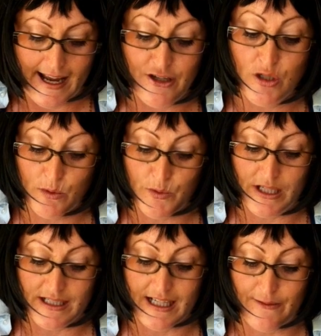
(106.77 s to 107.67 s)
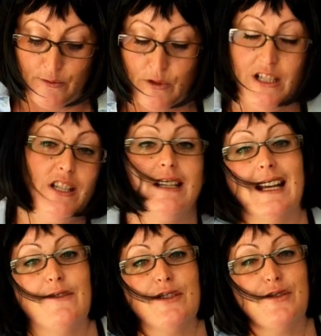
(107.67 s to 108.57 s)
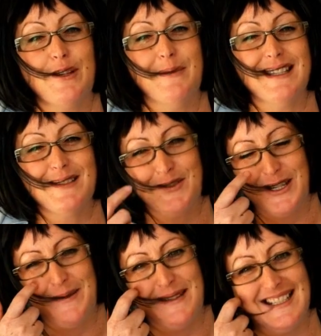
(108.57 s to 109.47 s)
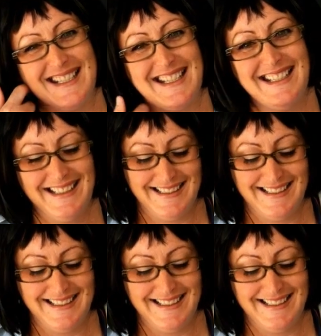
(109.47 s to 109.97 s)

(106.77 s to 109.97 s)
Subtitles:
And you will need to have a recheck after 3 months of treatment.